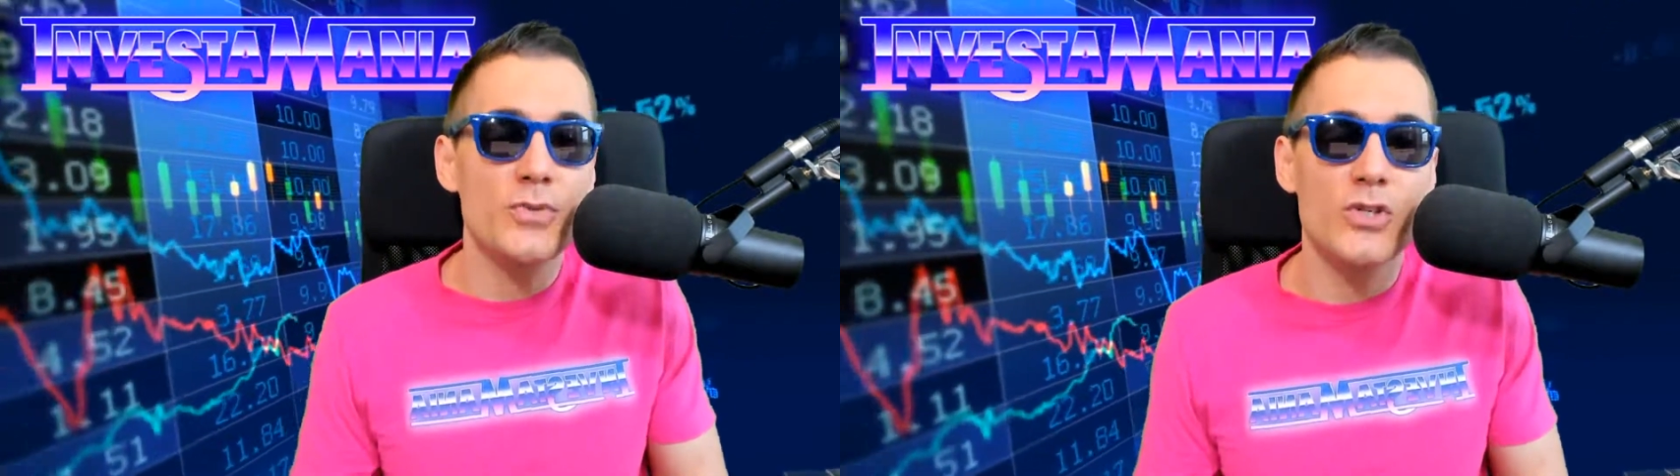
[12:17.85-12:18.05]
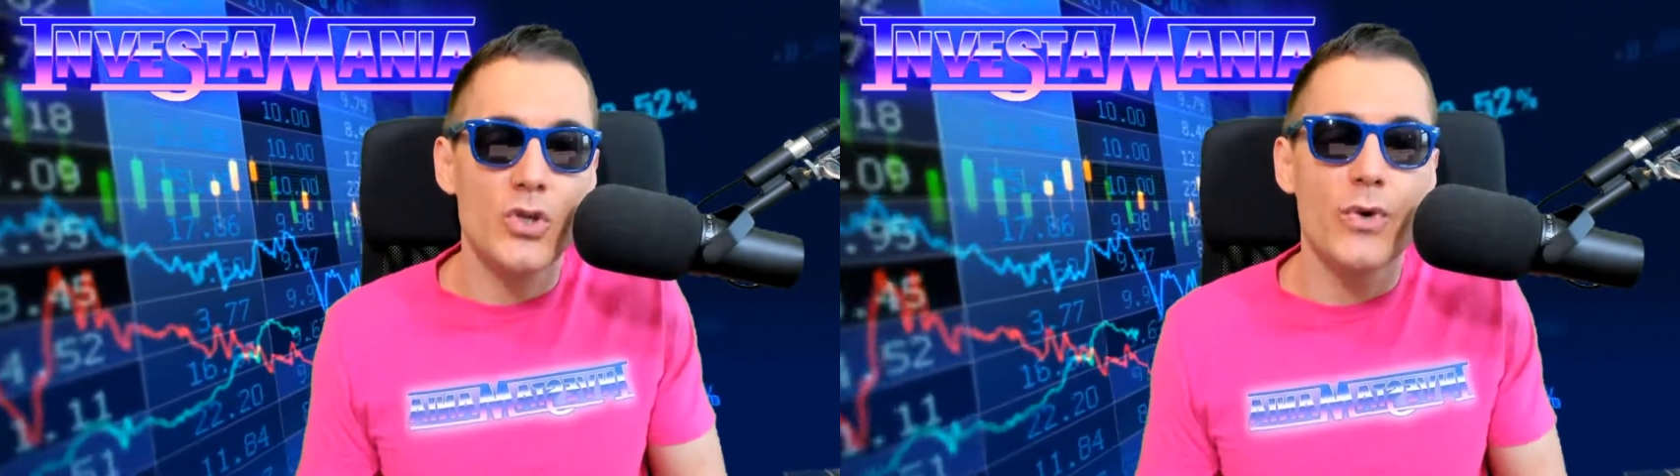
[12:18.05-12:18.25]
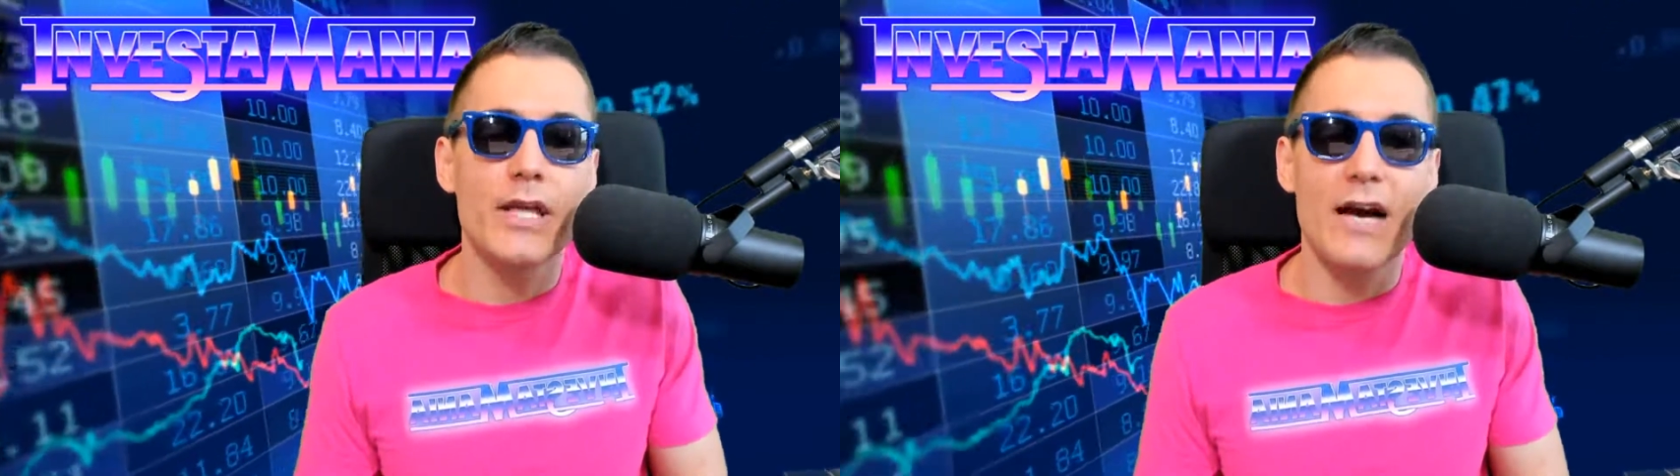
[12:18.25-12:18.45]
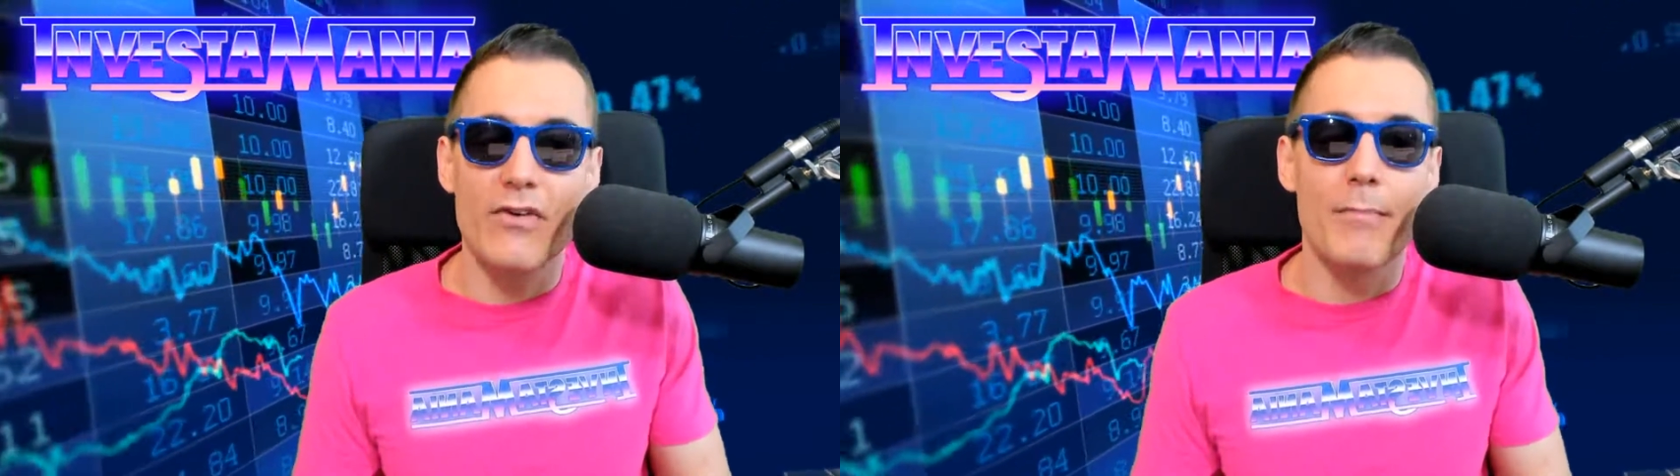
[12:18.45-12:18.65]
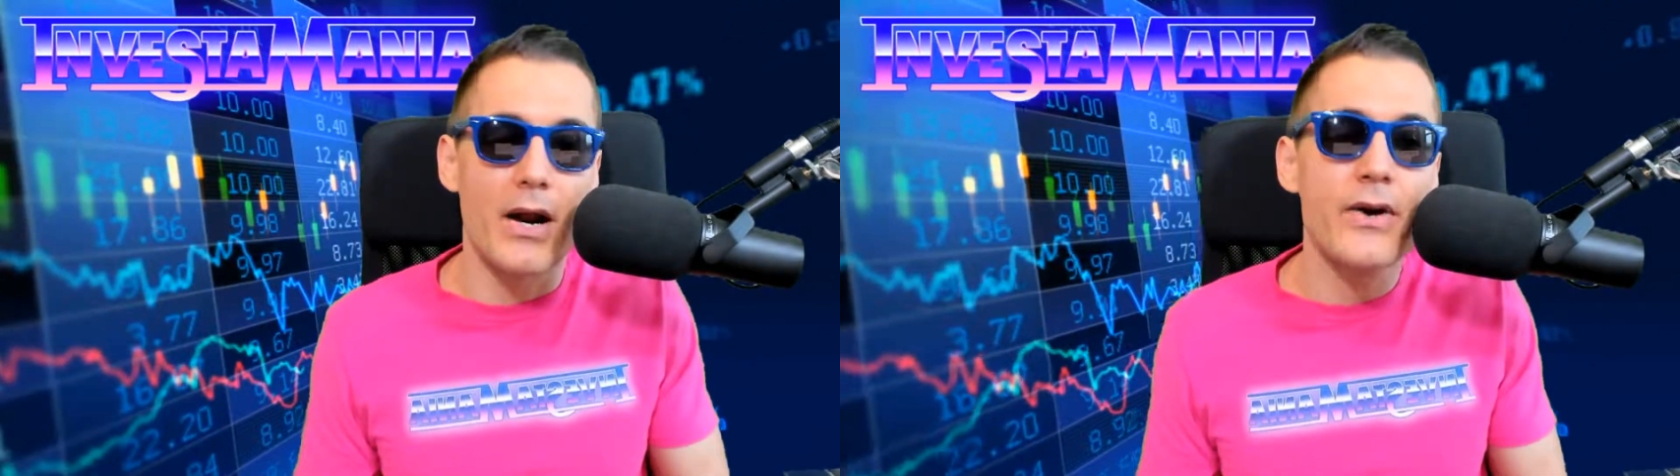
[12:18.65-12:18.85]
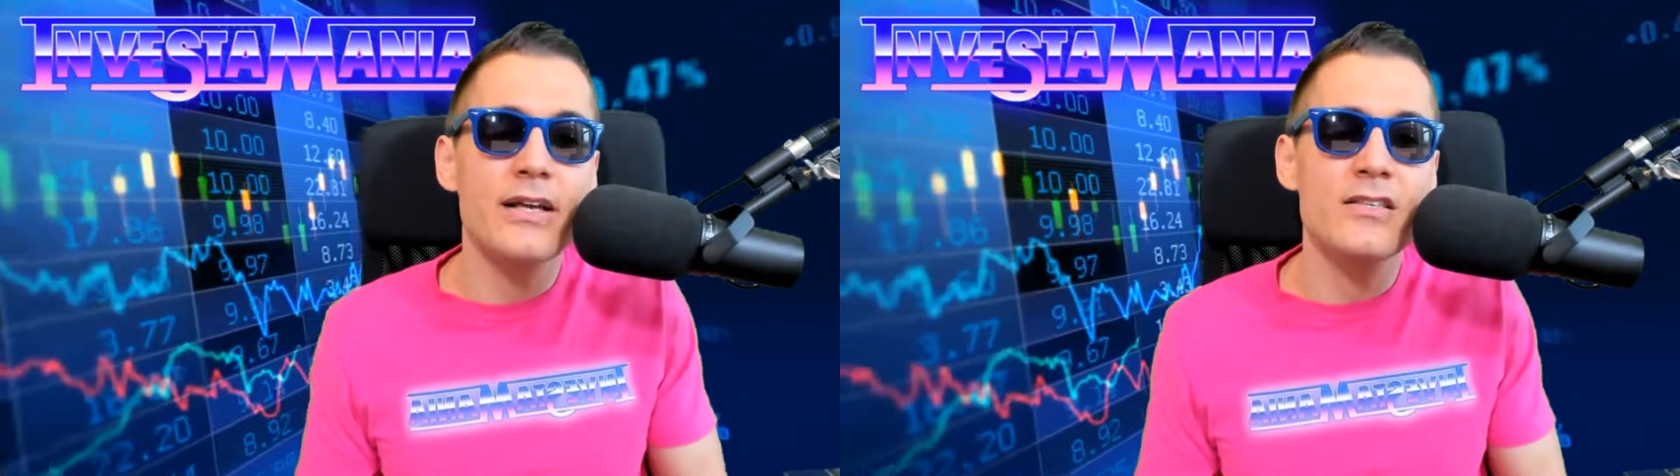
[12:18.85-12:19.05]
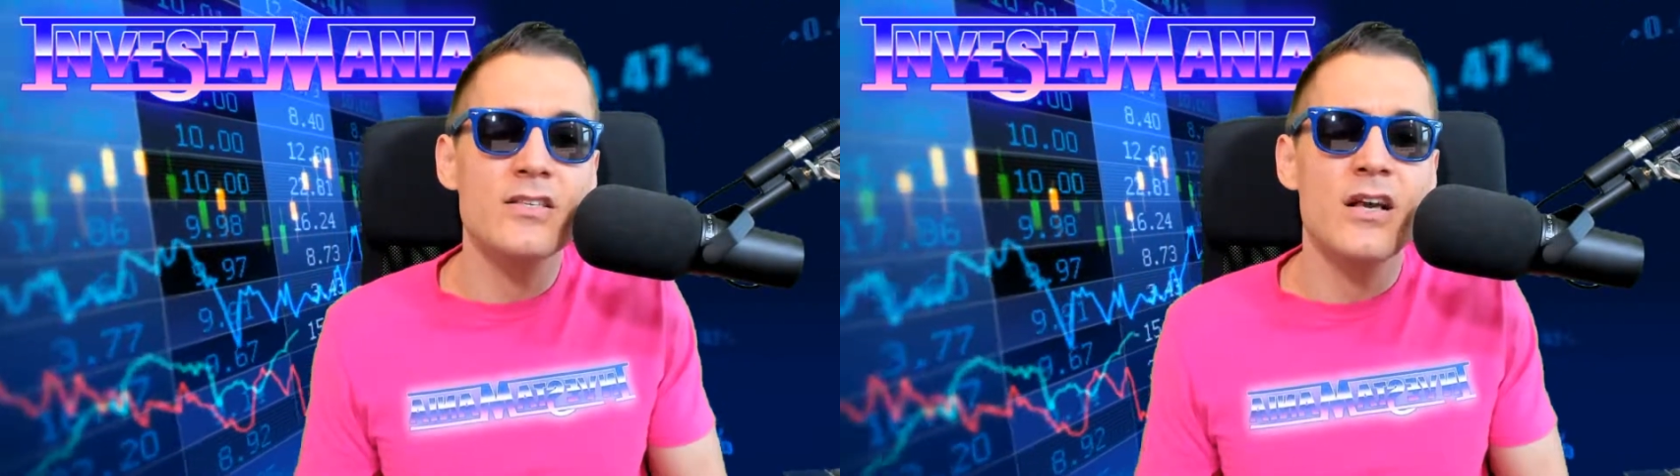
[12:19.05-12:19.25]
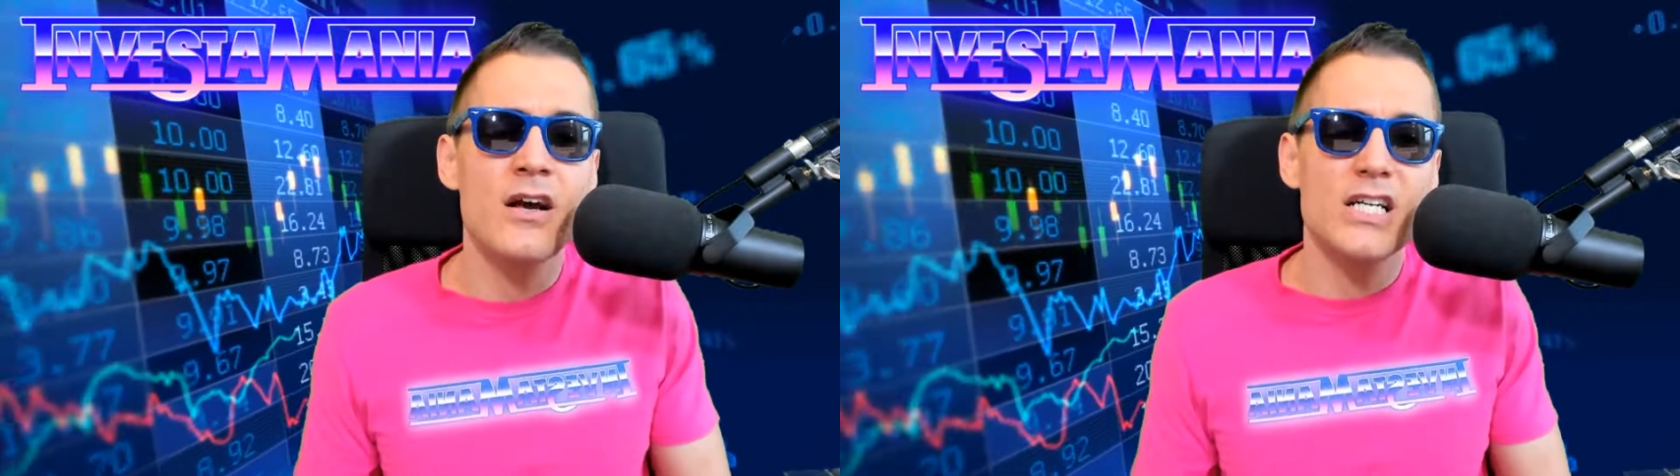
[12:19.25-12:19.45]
majority of Americans